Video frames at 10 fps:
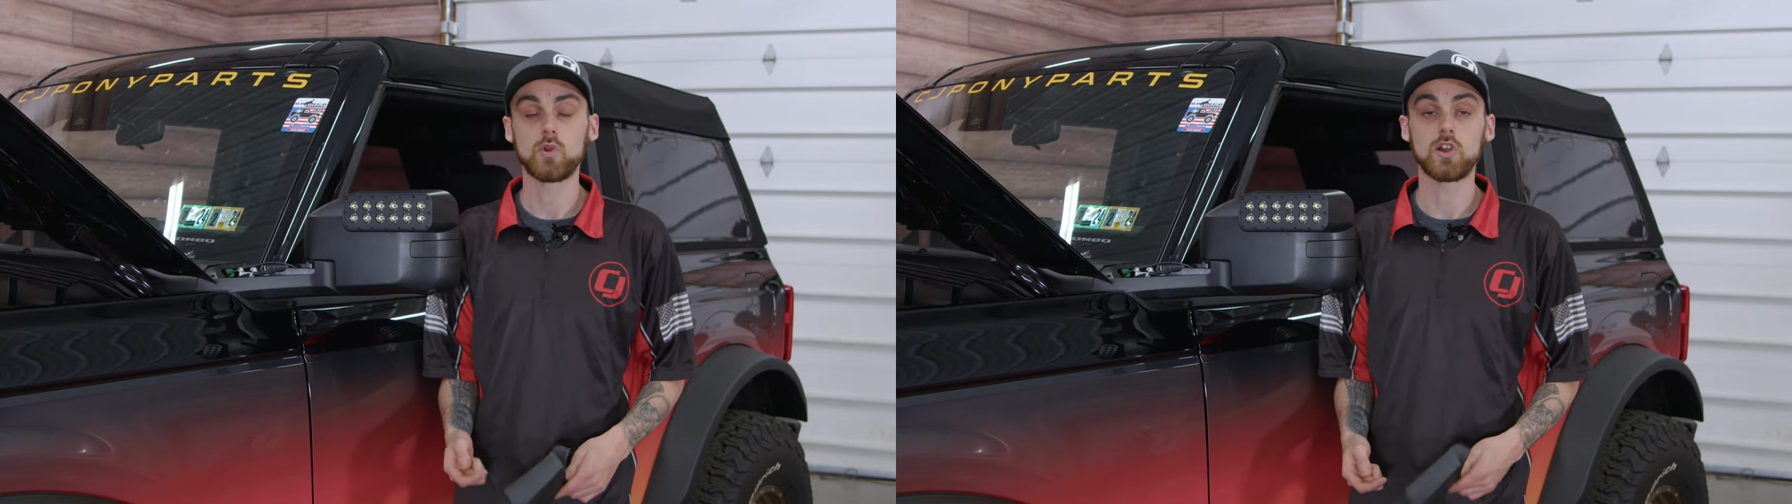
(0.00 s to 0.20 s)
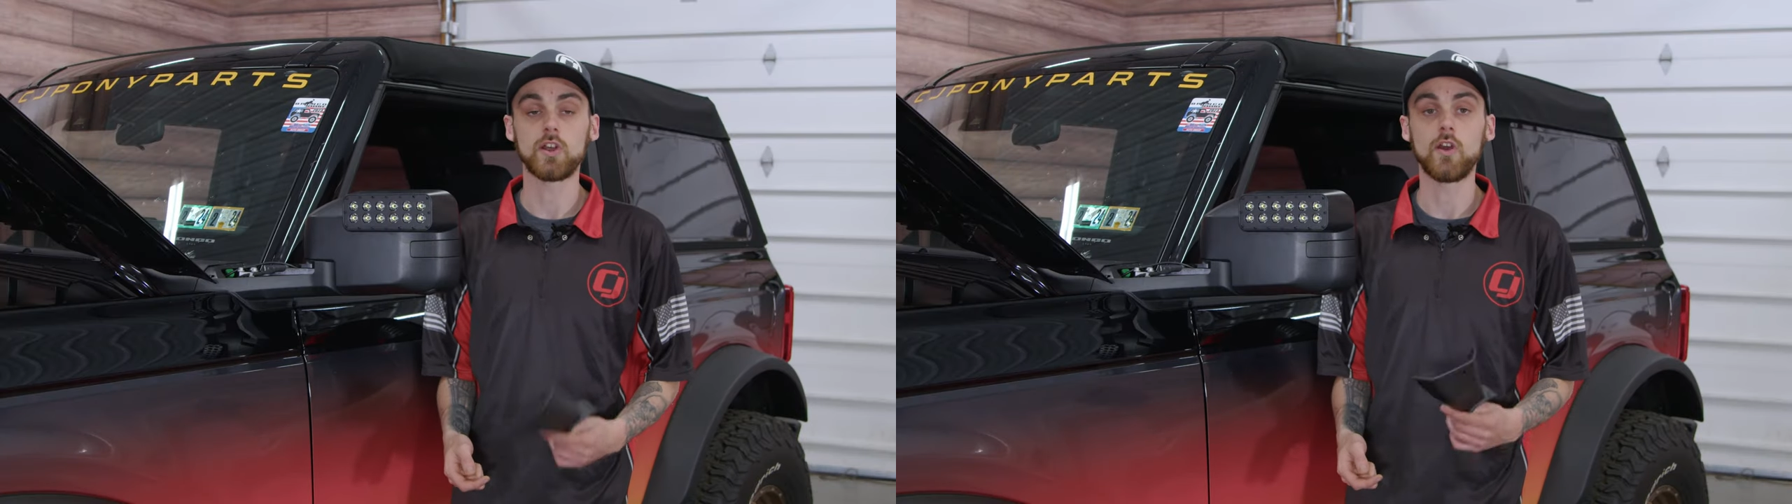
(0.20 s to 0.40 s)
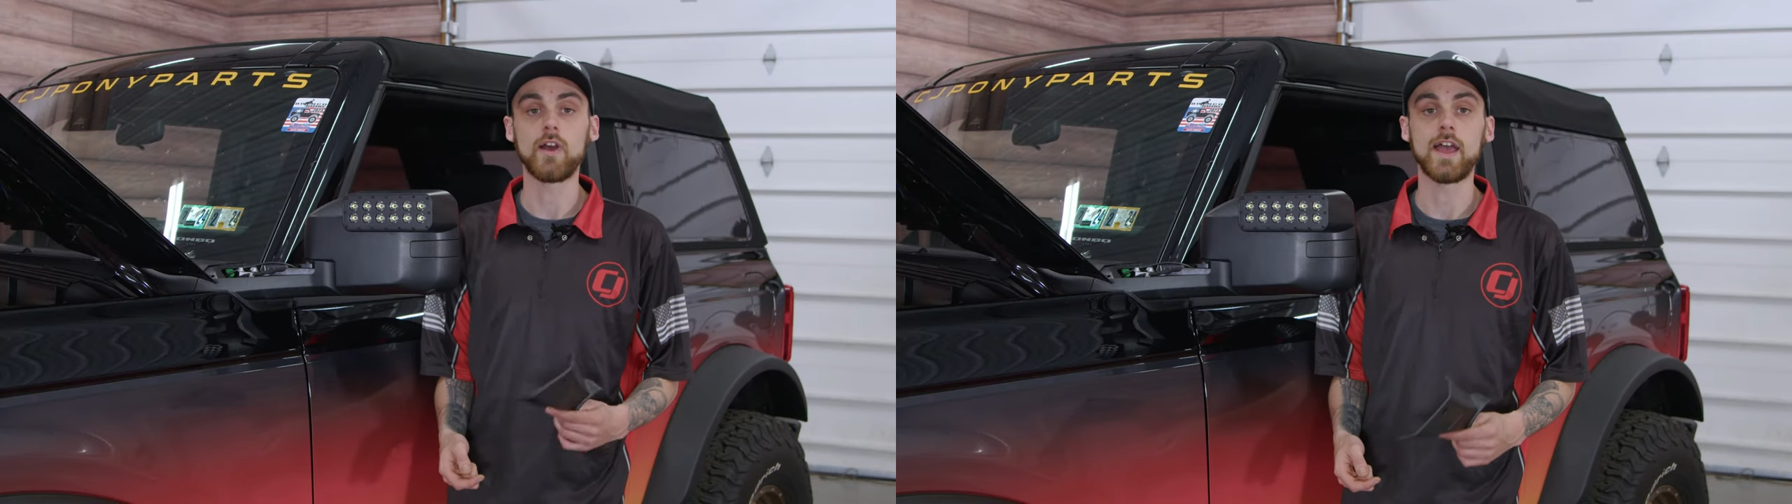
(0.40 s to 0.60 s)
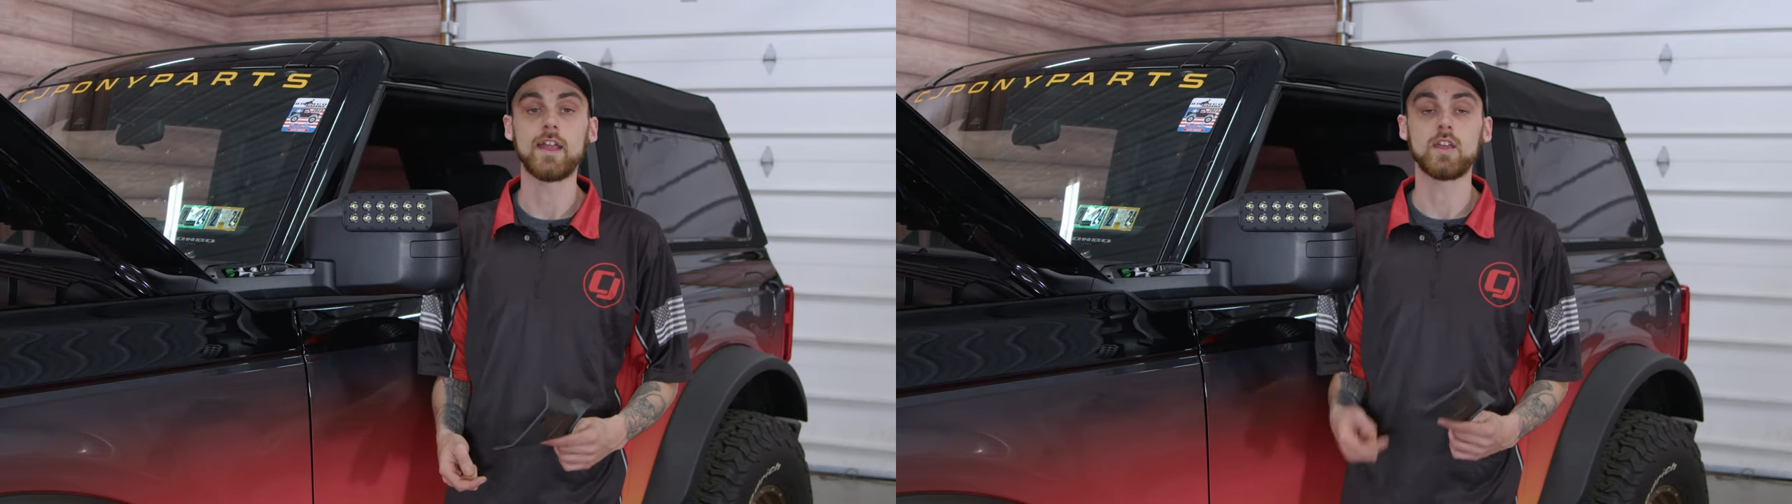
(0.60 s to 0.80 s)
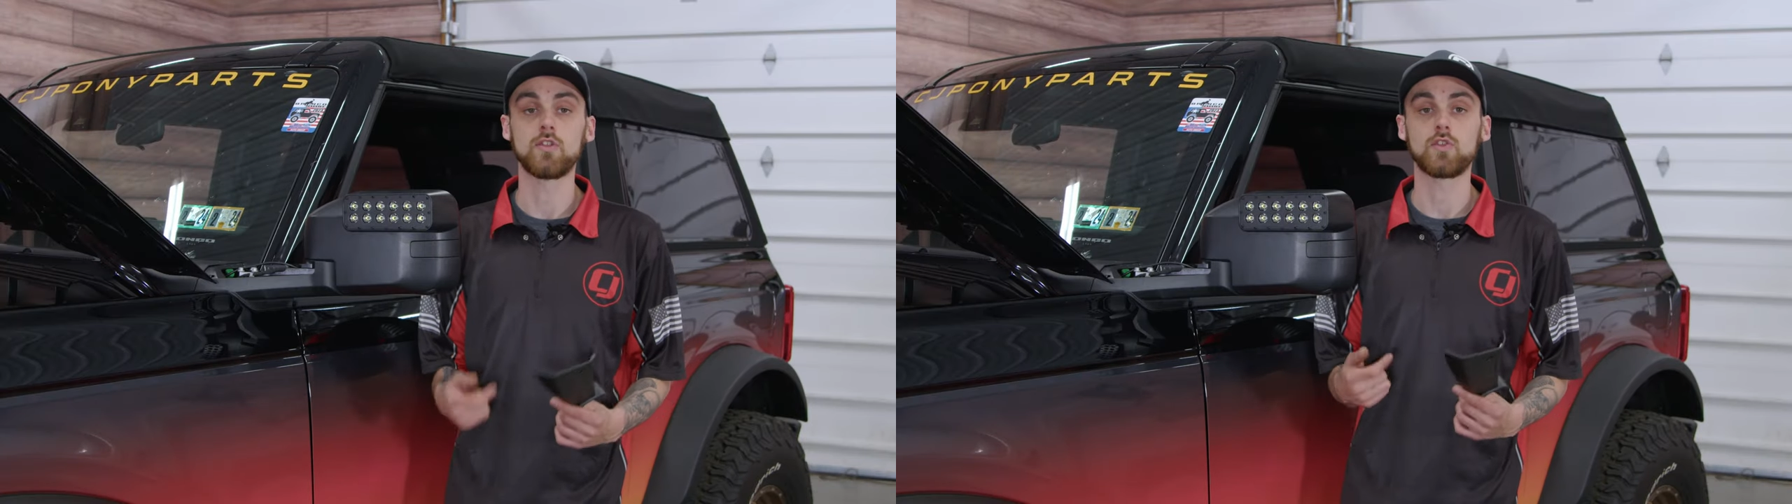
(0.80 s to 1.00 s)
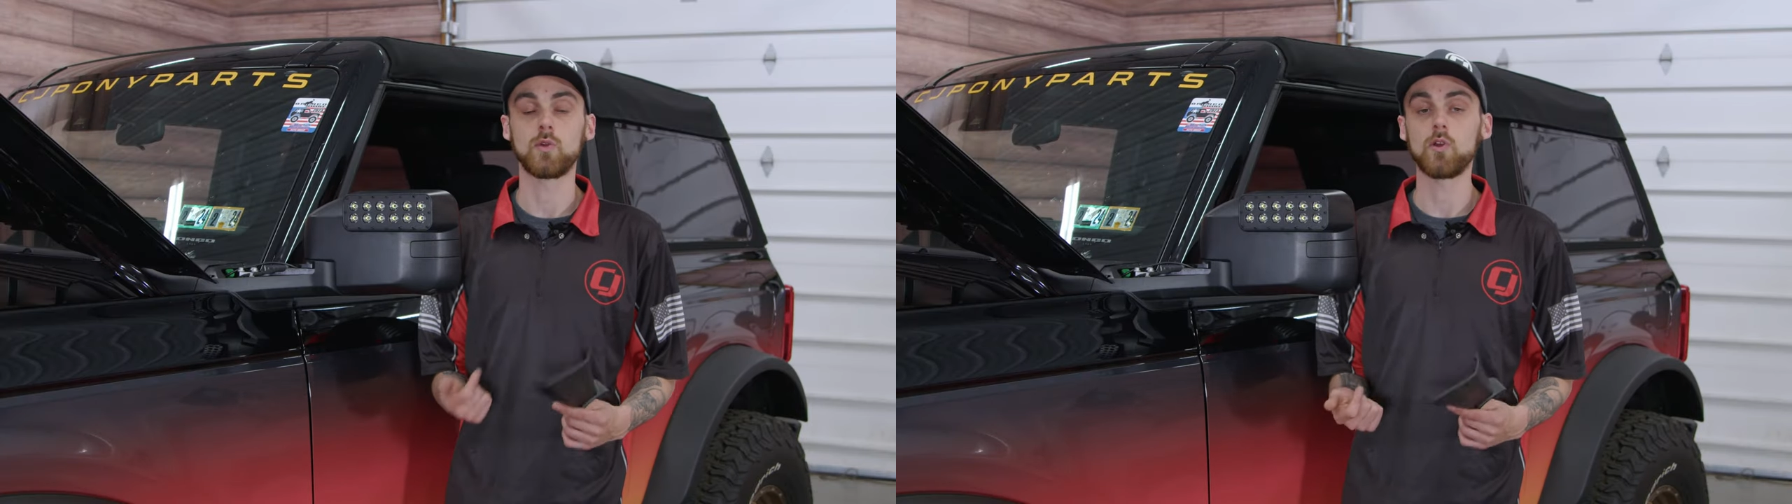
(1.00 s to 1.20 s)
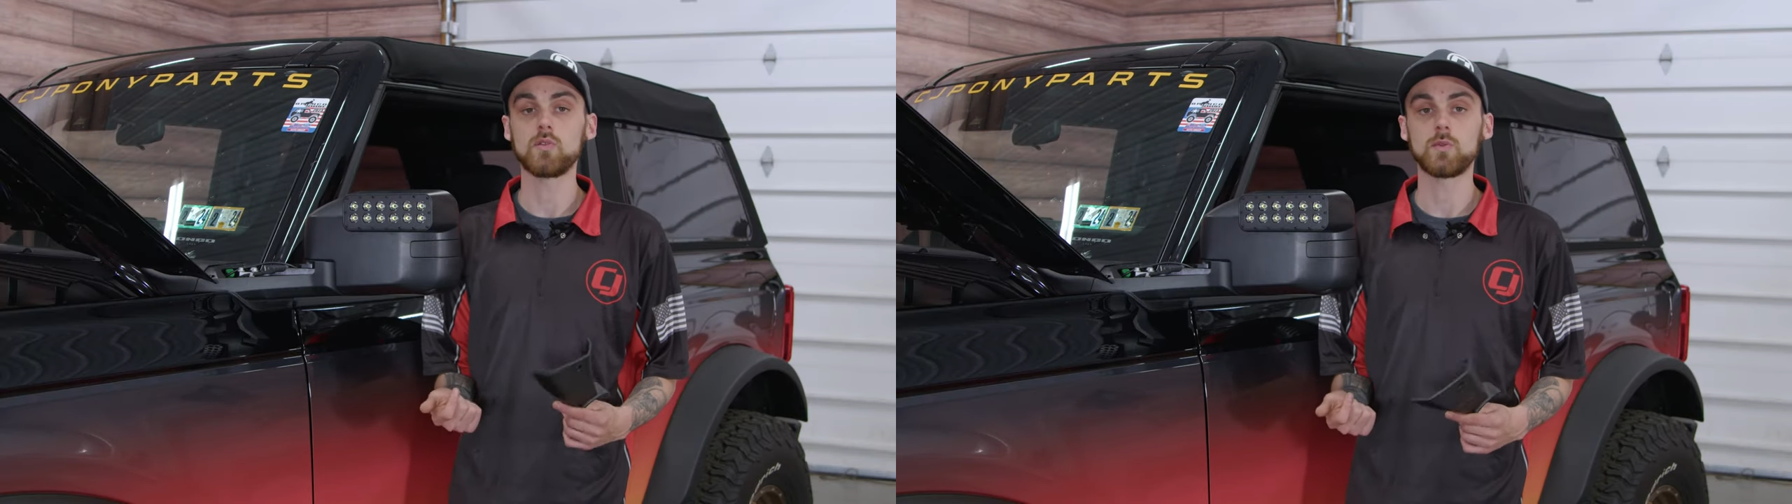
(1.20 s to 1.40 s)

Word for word: we're gonna go ahead and throw